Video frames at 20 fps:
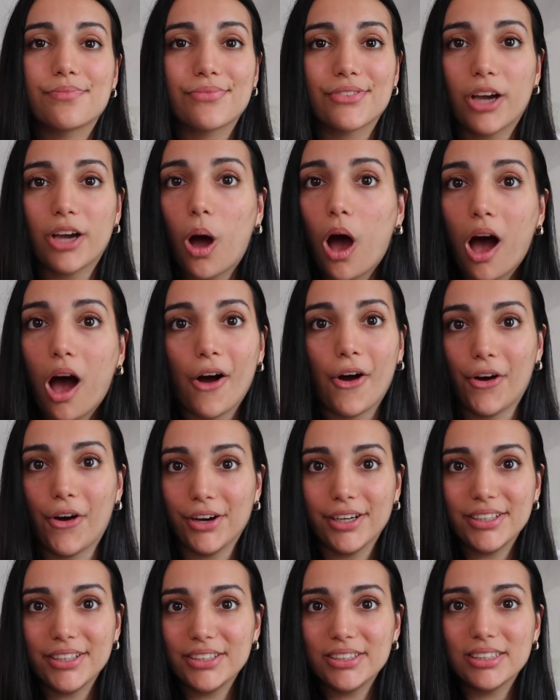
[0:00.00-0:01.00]

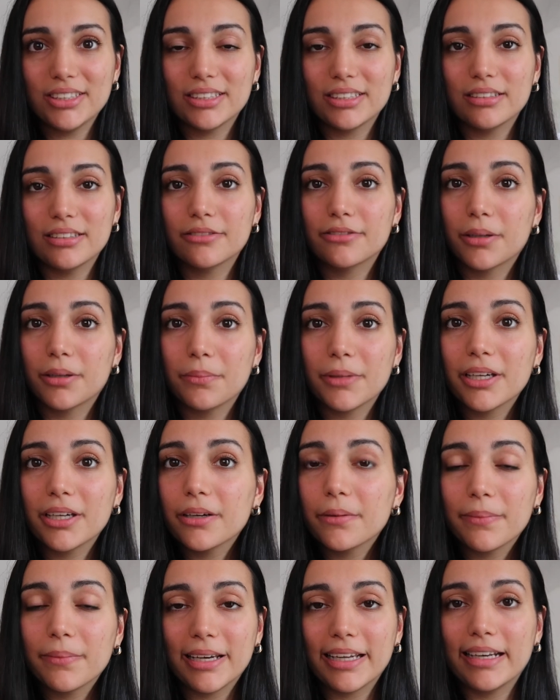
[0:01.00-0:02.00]
hard, if I'm being
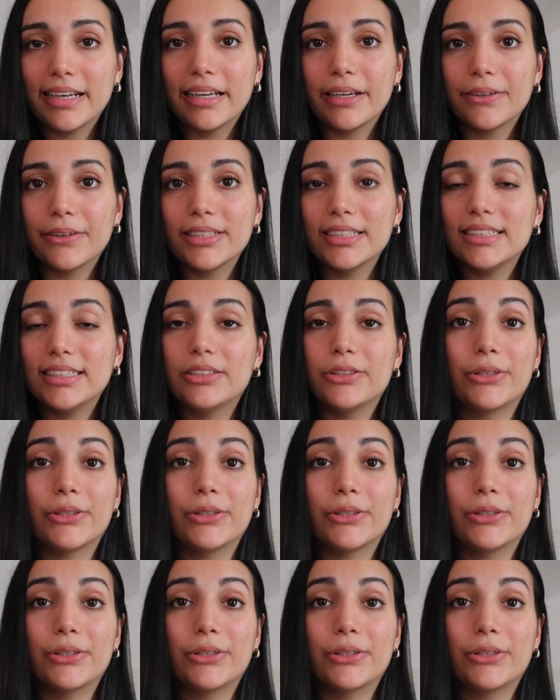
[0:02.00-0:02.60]
completely honest.